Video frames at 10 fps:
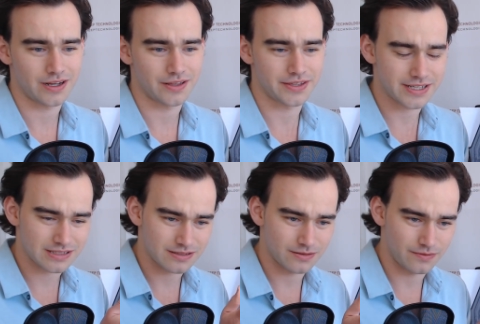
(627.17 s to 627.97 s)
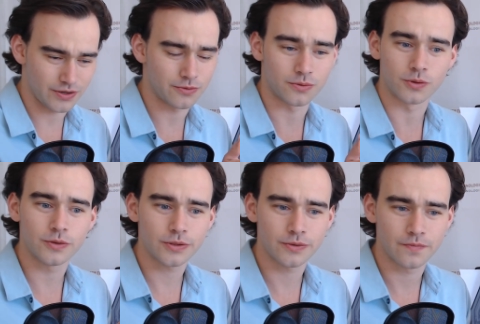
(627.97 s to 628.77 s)
this vote
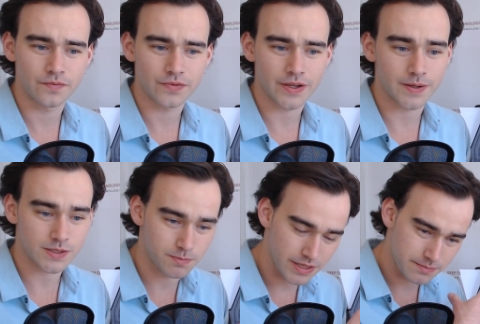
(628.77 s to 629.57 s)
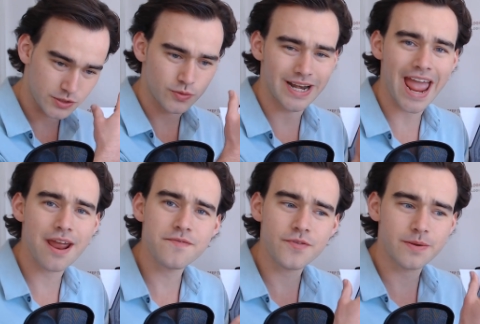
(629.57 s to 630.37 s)
reward split between
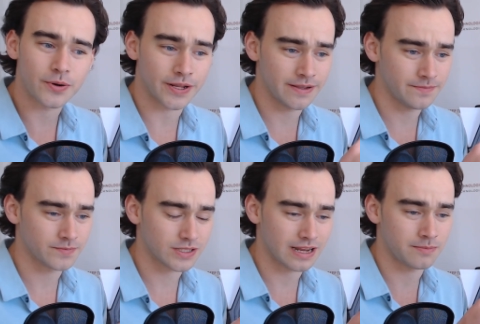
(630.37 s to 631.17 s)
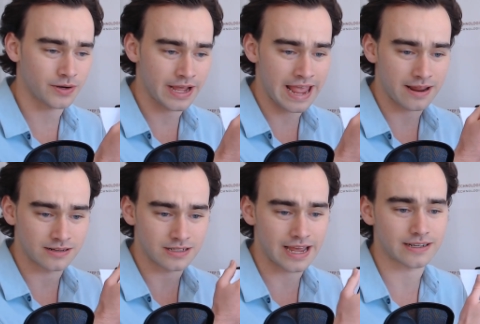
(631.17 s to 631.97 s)
everybody, standby
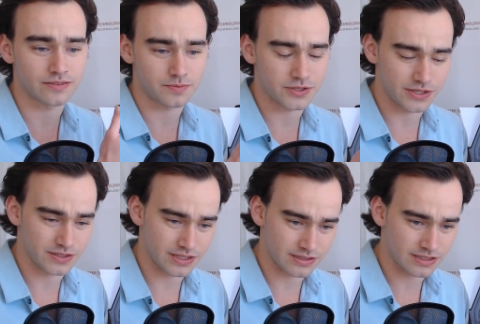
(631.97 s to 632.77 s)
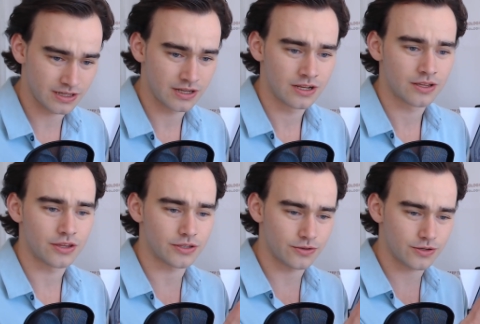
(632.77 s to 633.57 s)
and active producers,
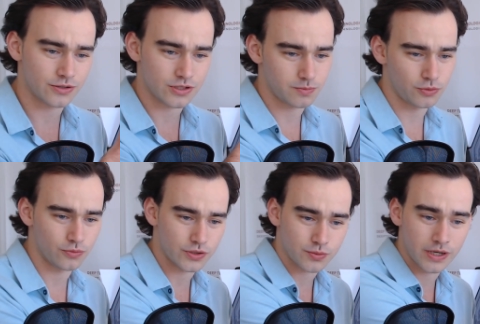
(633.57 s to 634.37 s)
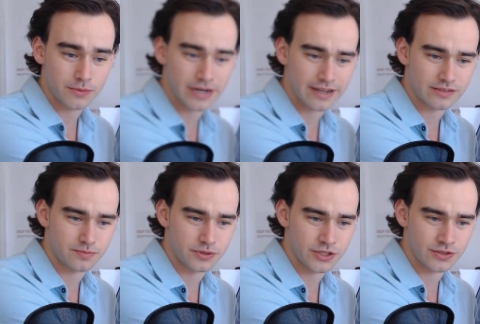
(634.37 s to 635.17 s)
that you could support the 21 active
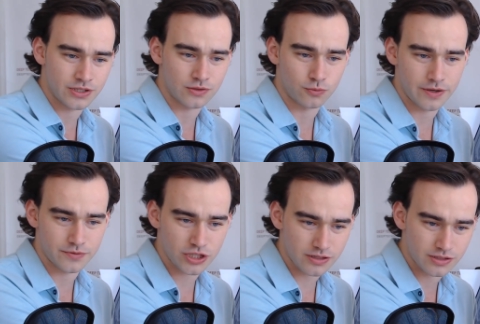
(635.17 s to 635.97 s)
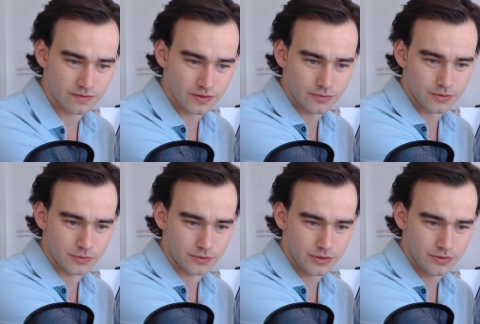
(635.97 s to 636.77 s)
producers with just the vote
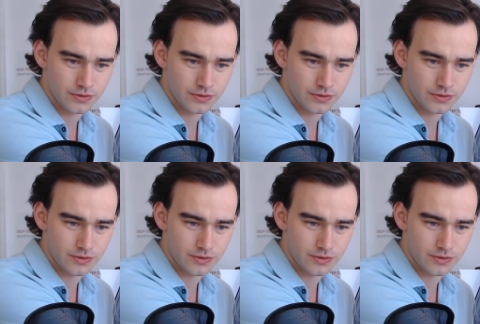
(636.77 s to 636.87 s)
reward,